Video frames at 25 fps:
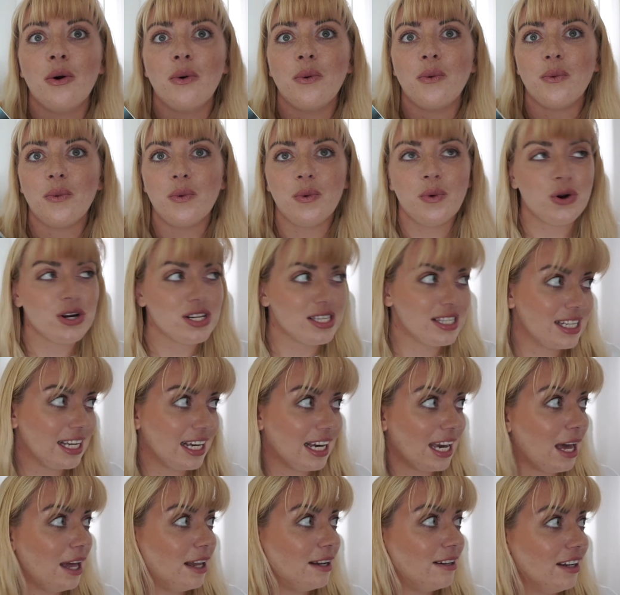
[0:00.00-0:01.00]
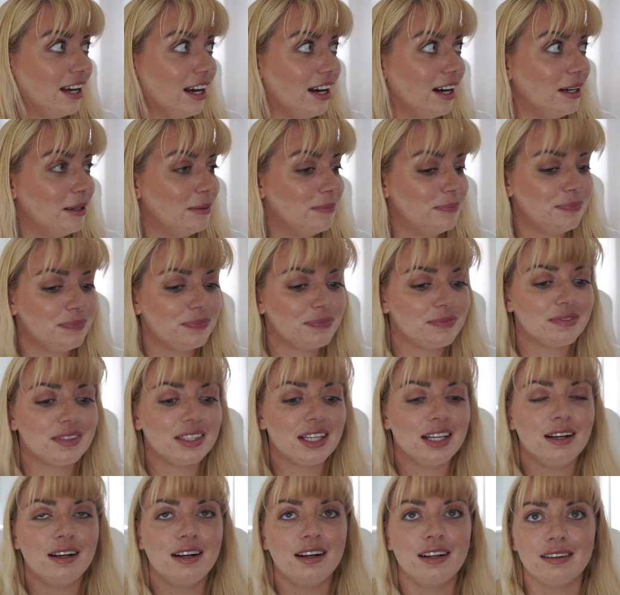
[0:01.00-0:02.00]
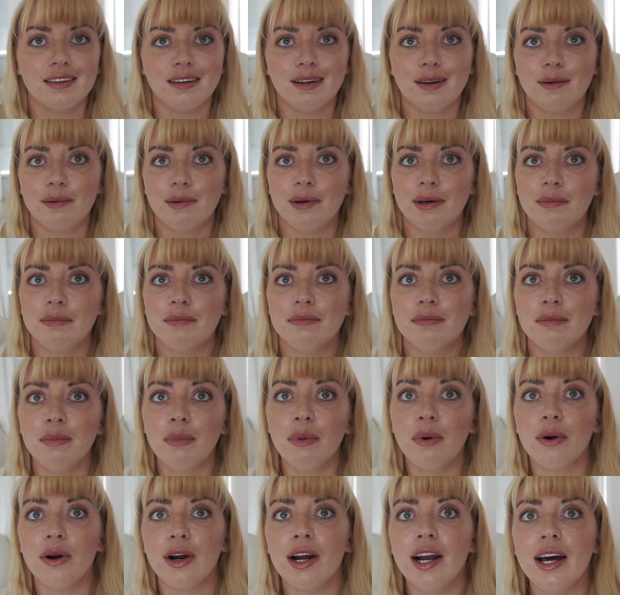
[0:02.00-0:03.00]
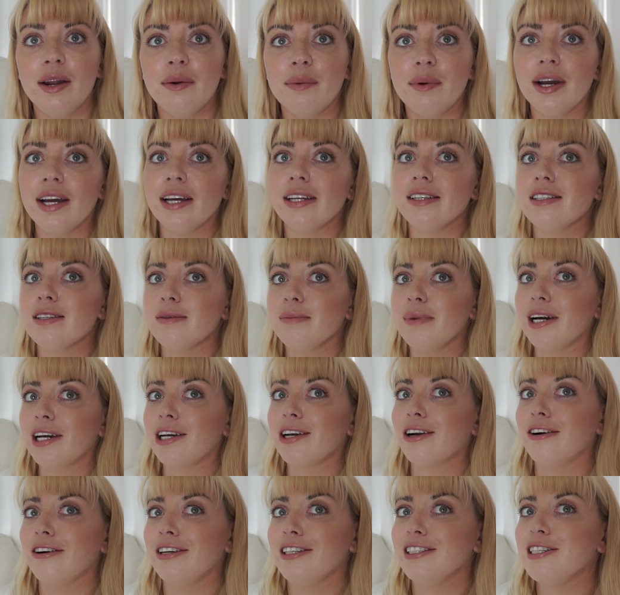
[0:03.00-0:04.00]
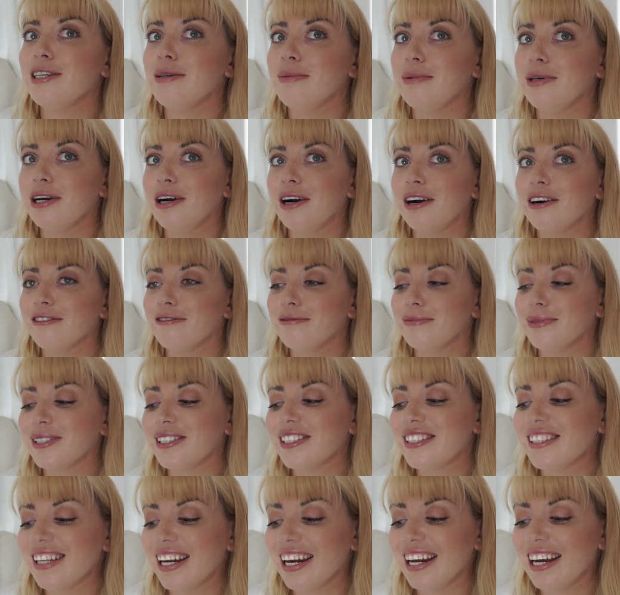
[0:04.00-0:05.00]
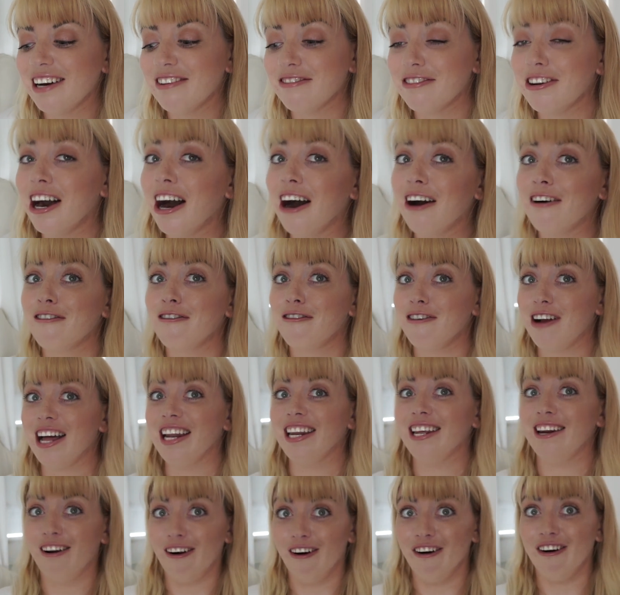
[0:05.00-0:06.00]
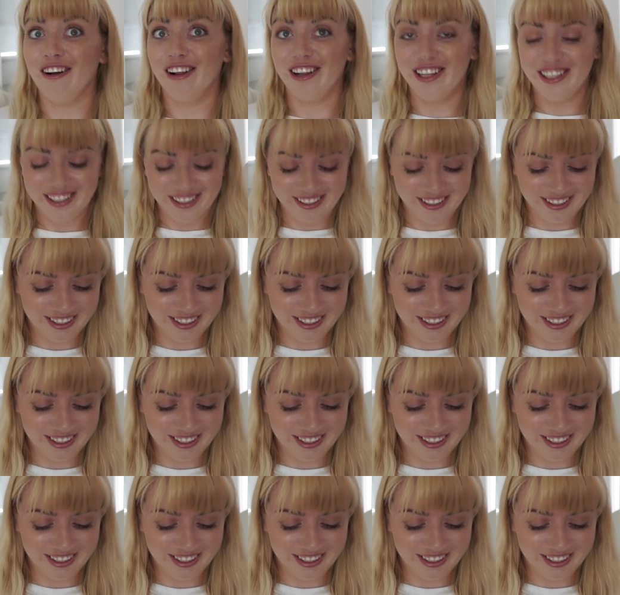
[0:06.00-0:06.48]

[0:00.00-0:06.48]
once I get um, a little bit more headway into my current T B R of books that I have not read at all.